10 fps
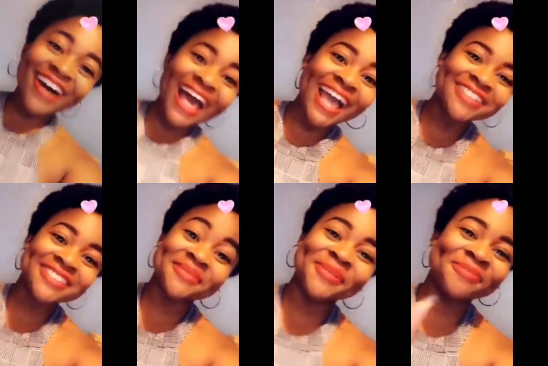have
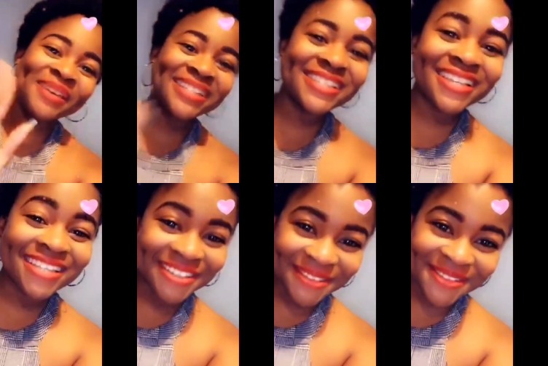some amazing
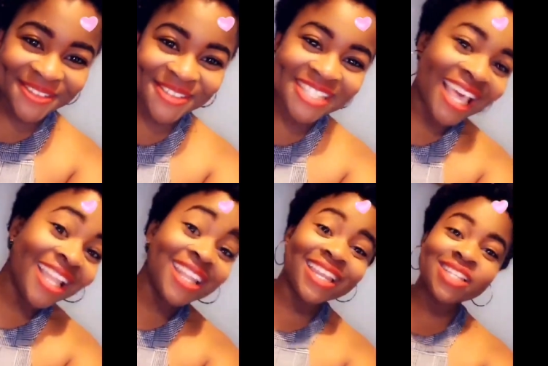news.
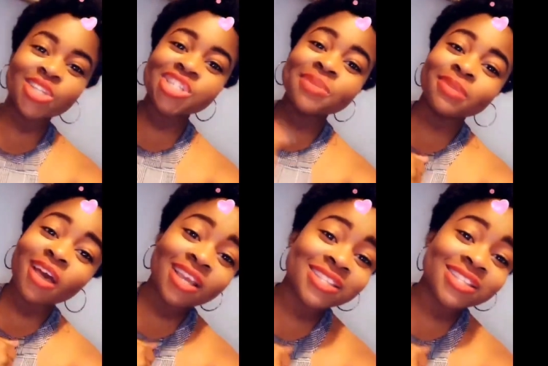Lady Sergine Blog is